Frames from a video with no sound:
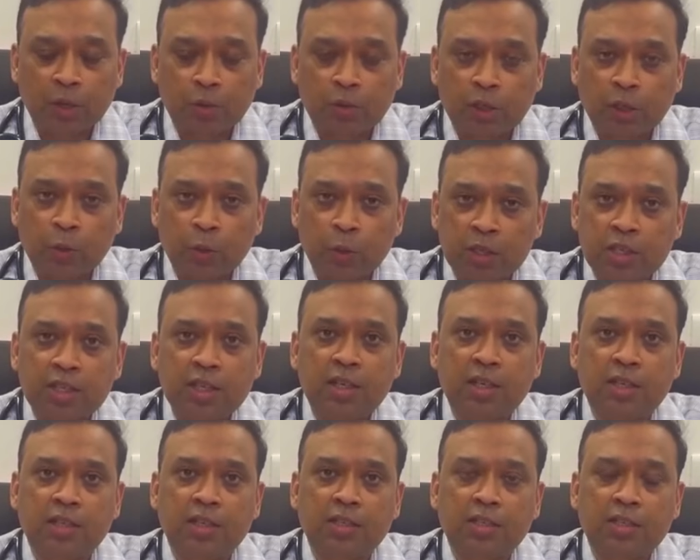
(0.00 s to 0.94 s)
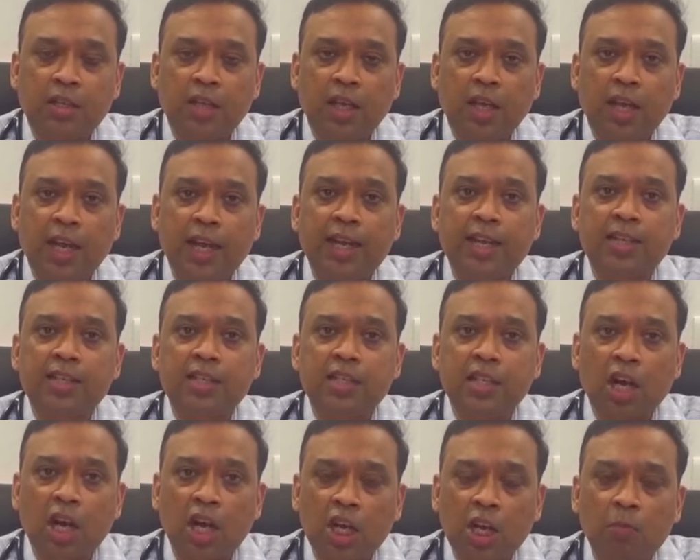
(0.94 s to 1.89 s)
the question is, it is
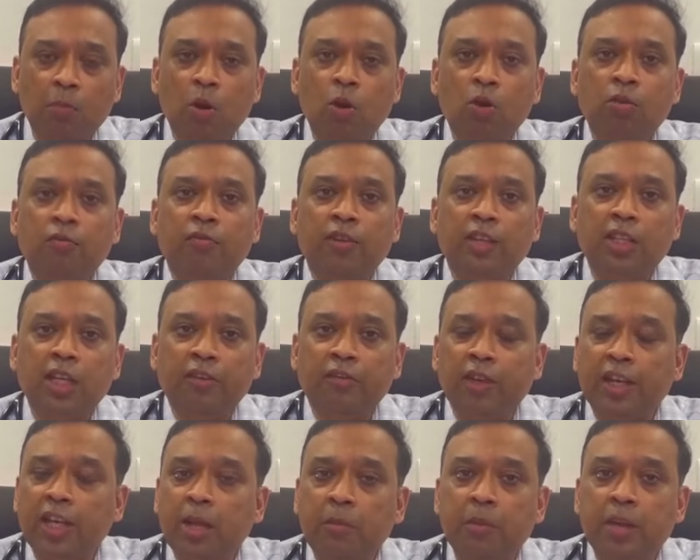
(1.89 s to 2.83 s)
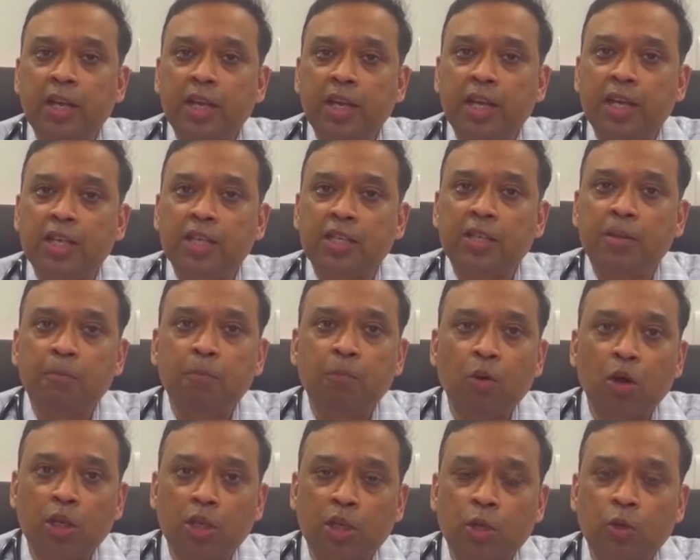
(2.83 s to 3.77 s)
not about whether vitamin D is
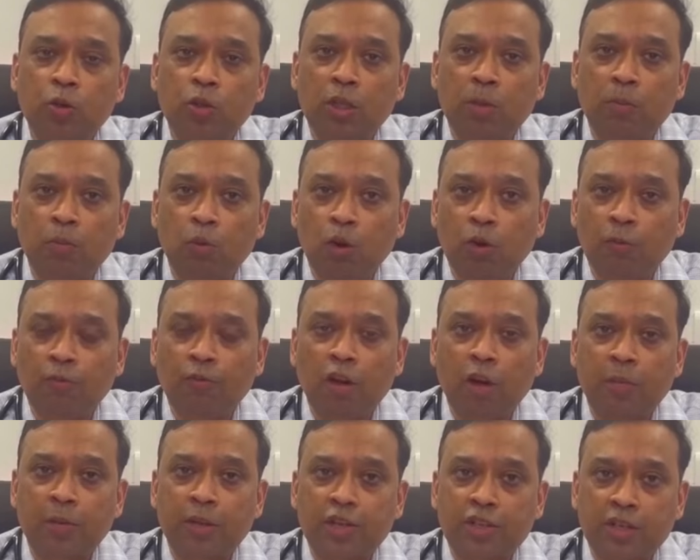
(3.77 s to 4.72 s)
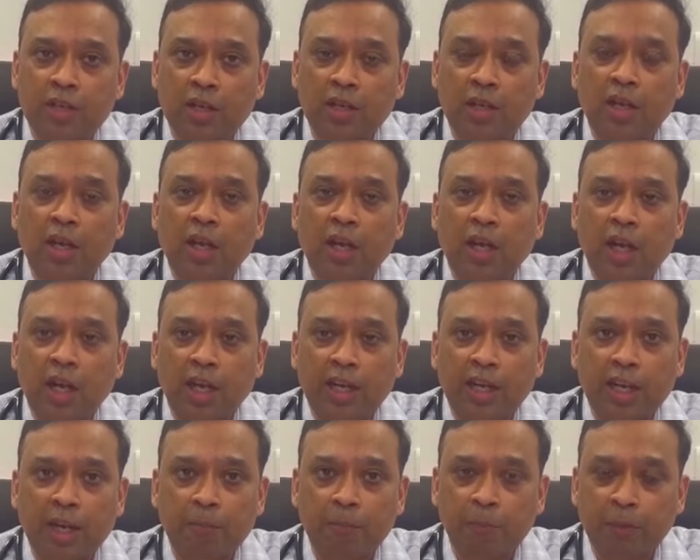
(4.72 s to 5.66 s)
important to the bone formation
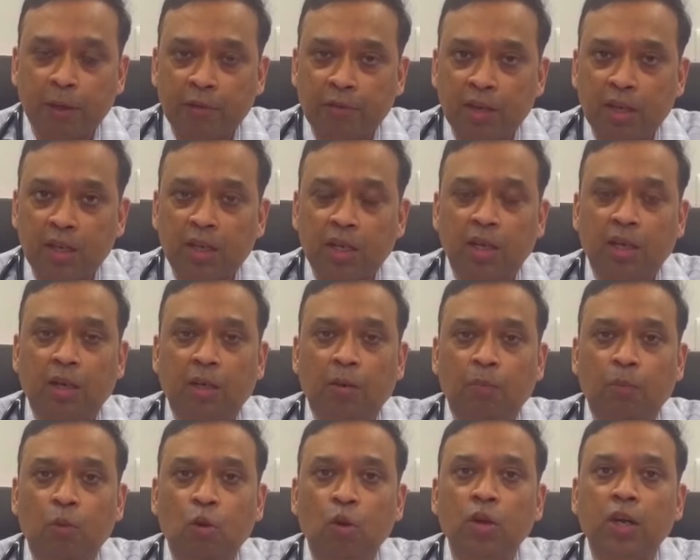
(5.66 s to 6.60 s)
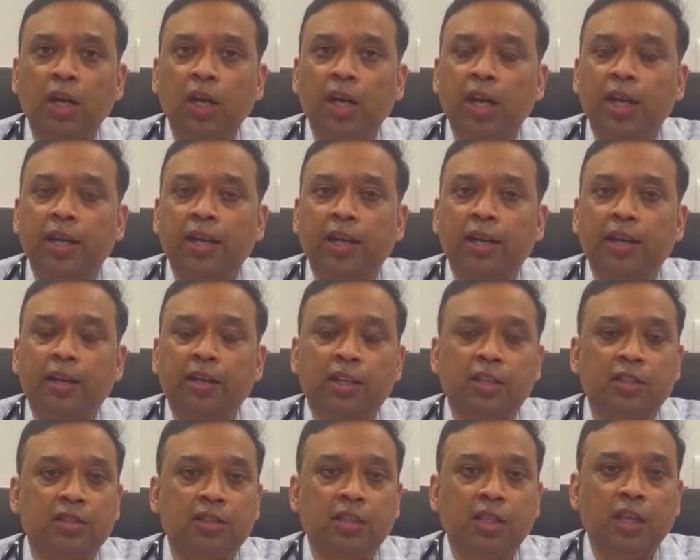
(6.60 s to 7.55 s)
and can prevent bone related
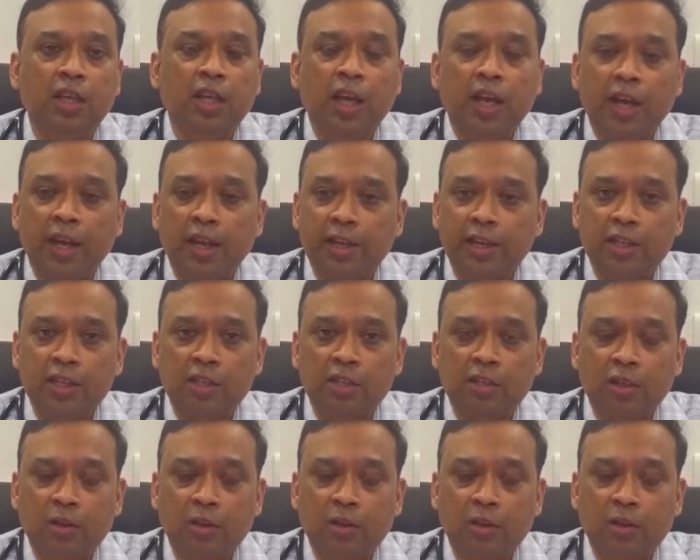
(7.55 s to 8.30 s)
illness. It is